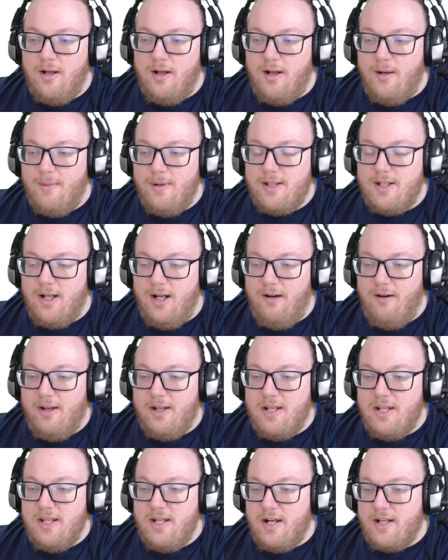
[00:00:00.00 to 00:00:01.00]
Um it's kind of
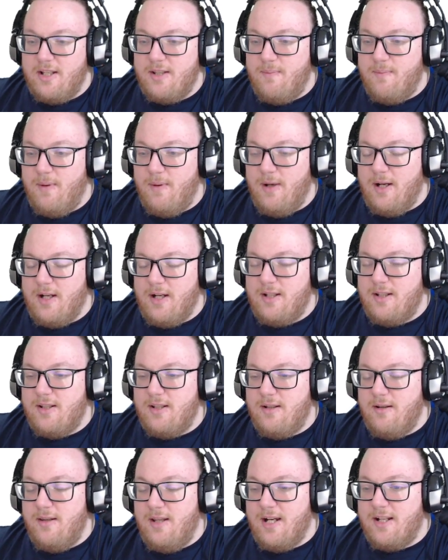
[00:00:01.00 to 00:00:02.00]
like the next
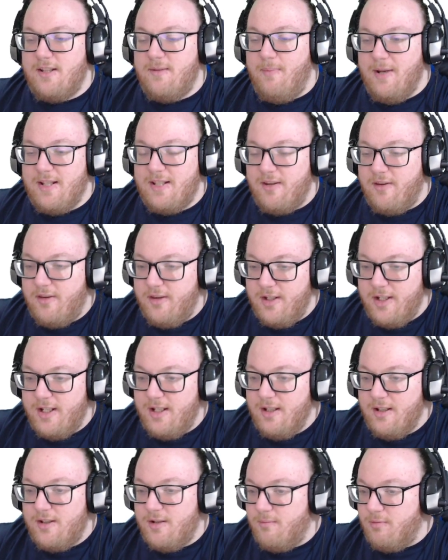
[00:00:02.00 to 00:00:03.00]
best next best
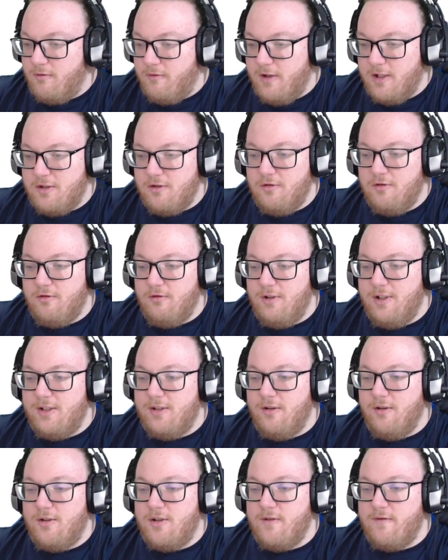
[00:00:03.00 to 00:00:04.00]
thing to Professor's
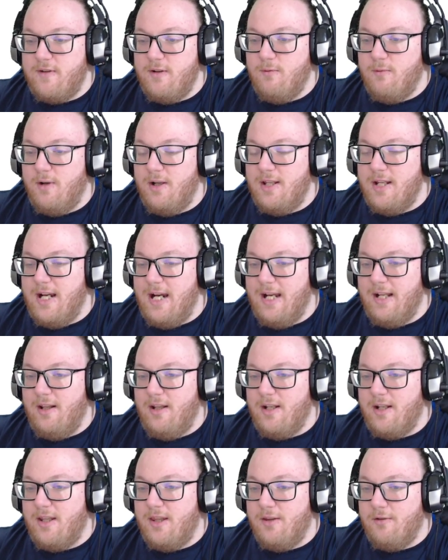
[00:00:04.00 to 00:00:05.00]
Research if you wanted to add
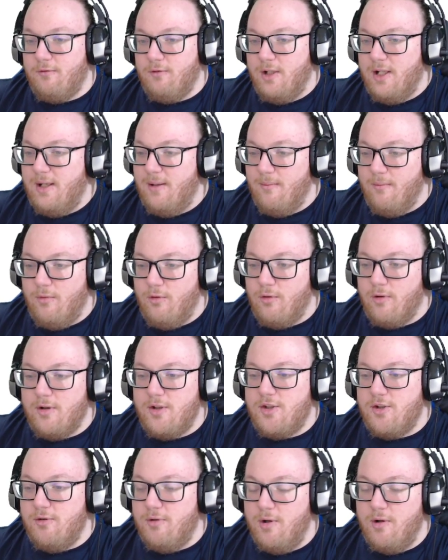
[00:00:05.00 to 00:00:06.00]
like three
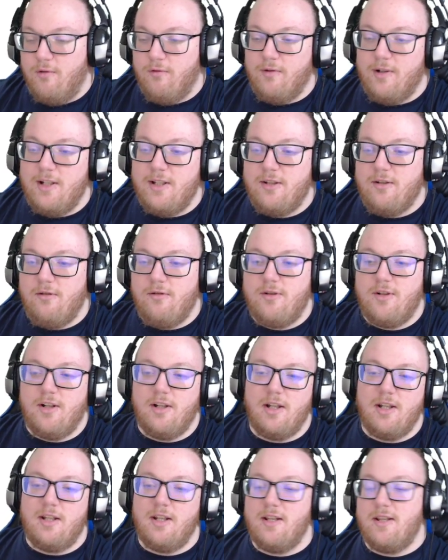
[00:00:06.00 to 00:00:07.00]
more pseudo research,
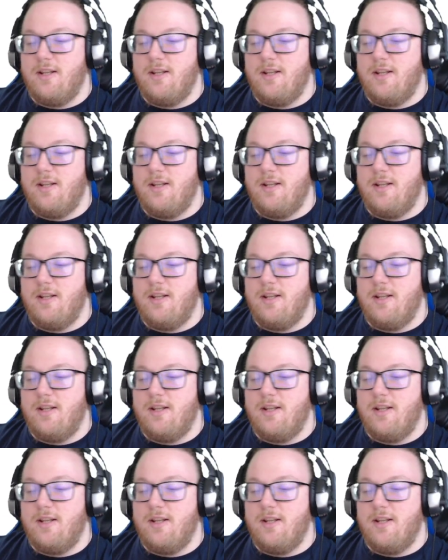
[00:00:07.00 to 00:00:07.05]
because it